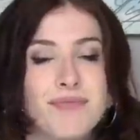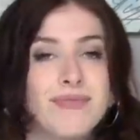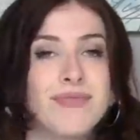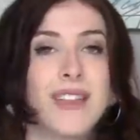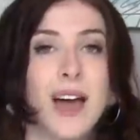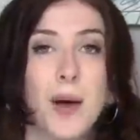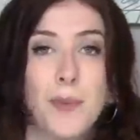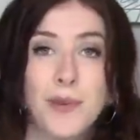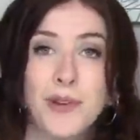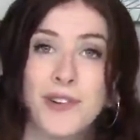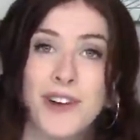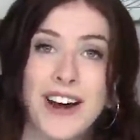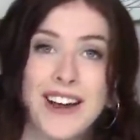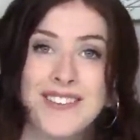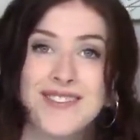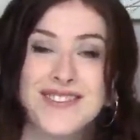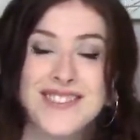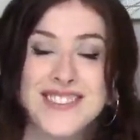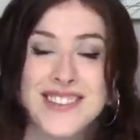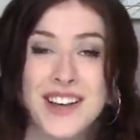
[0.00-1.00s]
That'd be
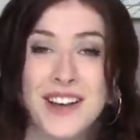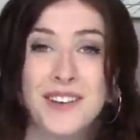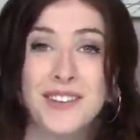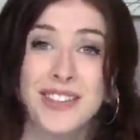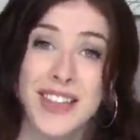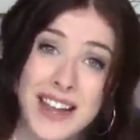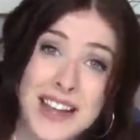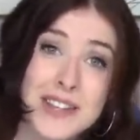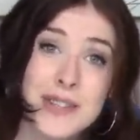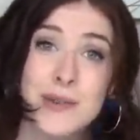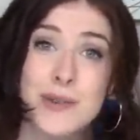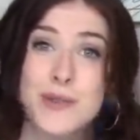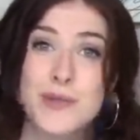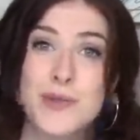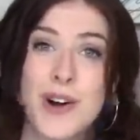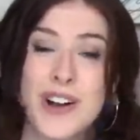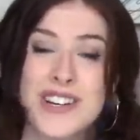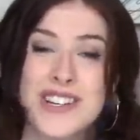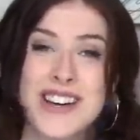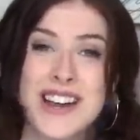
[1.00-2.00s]
great. So thank you so much for
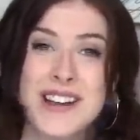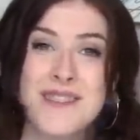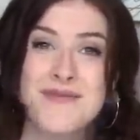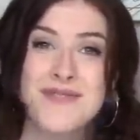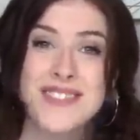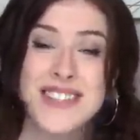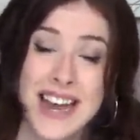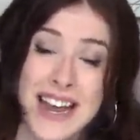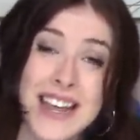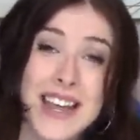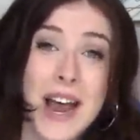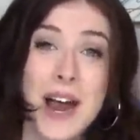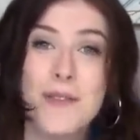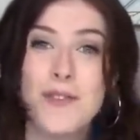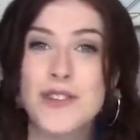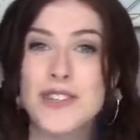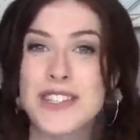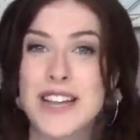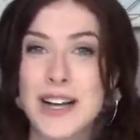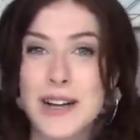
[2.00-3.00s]
watching. Take care of
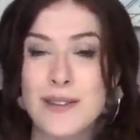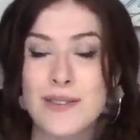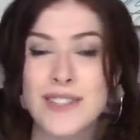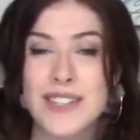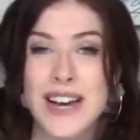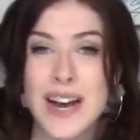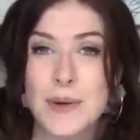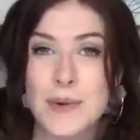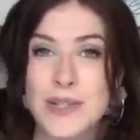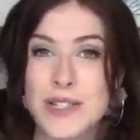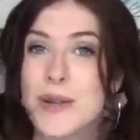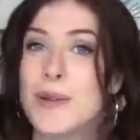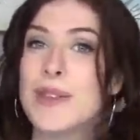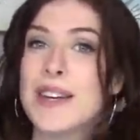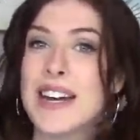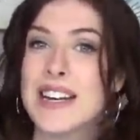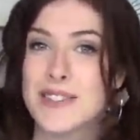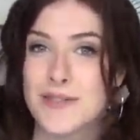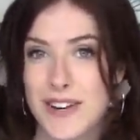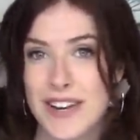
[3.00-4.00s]
yourselves and I will see you in the next